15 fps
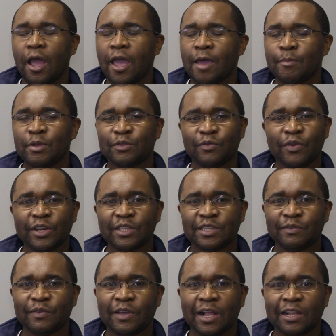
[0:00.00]
it's very
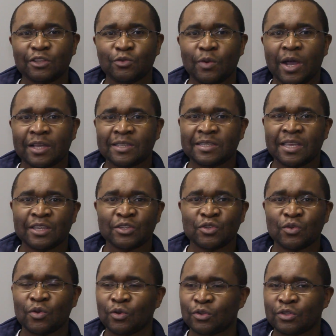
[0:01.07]
difficult to access
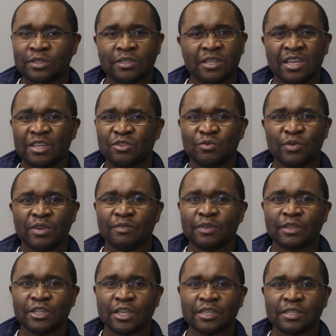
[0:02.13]
or say to
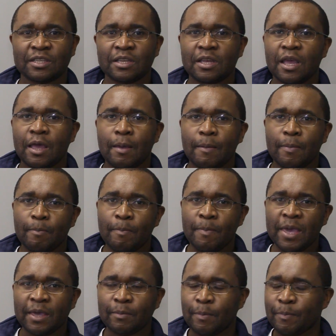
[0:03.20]
even just
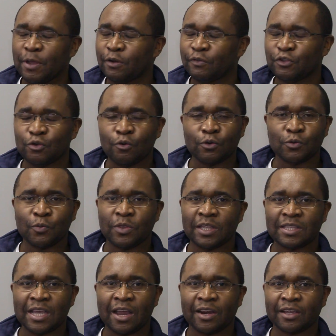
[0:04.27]
make a bit of jokes with the
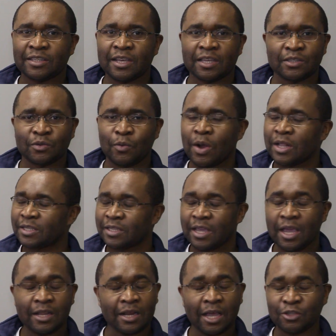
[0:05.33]
directors. Whilst
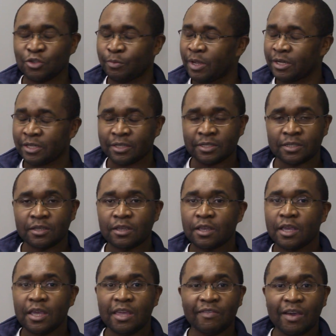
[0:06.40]
here at IsoMetrix,
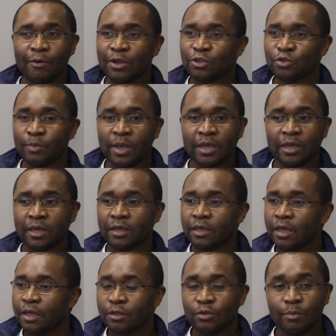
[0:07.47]
if I want to
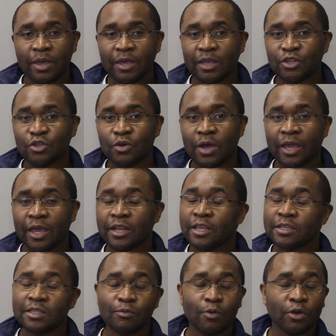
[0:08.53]
make a joke, I can
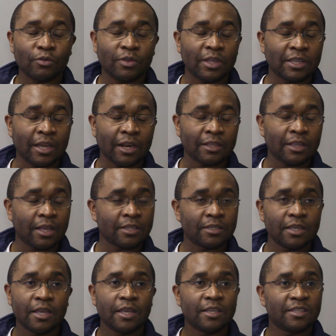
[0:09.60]
easily walk to the
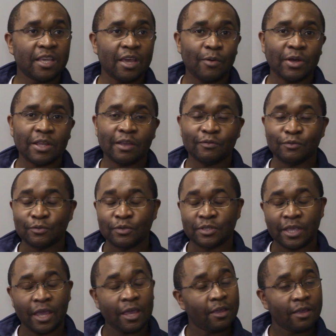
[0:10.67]
directors, say what I have to
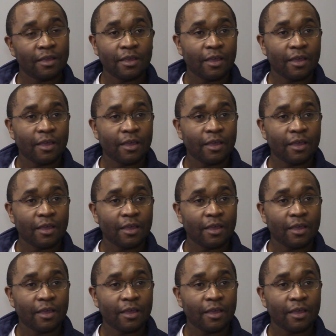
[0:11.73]
say.